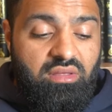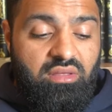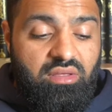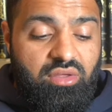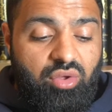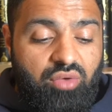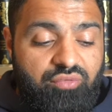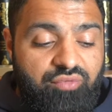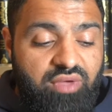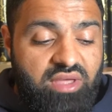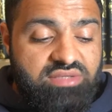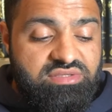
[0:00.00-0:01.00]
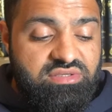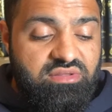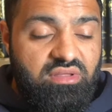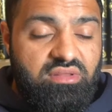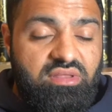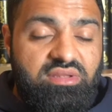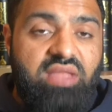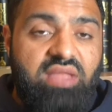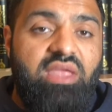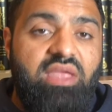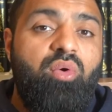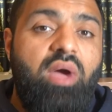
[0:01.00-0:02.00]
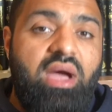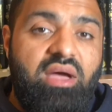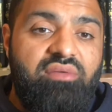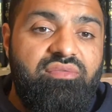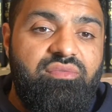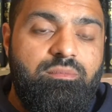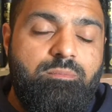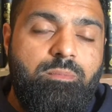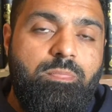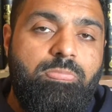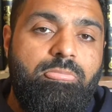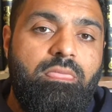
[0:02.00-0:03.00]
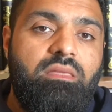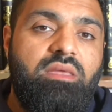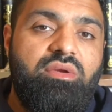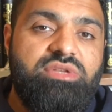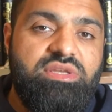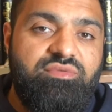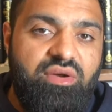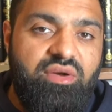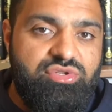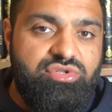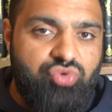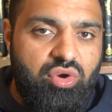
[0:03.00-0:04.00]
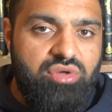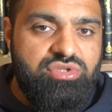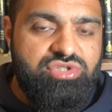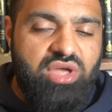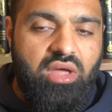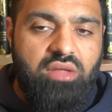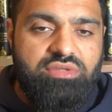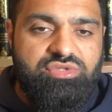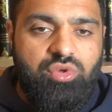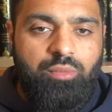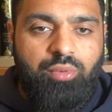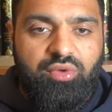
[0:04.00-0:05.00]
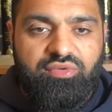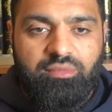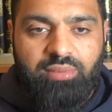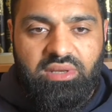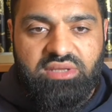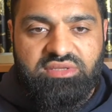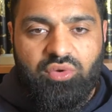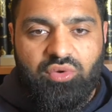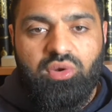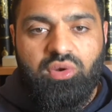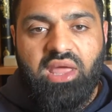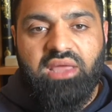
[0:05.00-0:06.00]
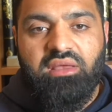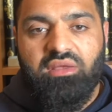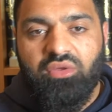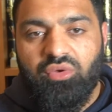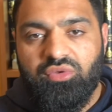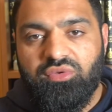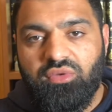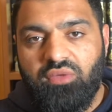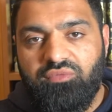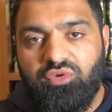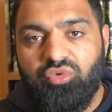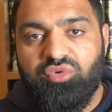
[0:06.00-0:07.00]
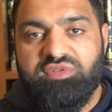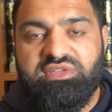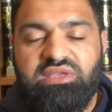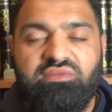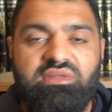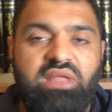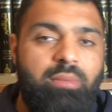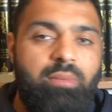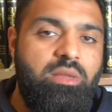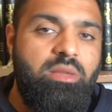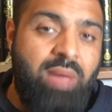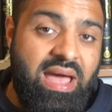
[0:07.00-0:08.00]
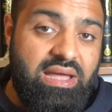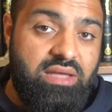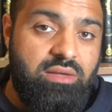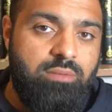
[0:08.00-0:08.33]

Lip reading: the debt that you have, there is a very strong chance or possibility or likelihood of you receiving that money back.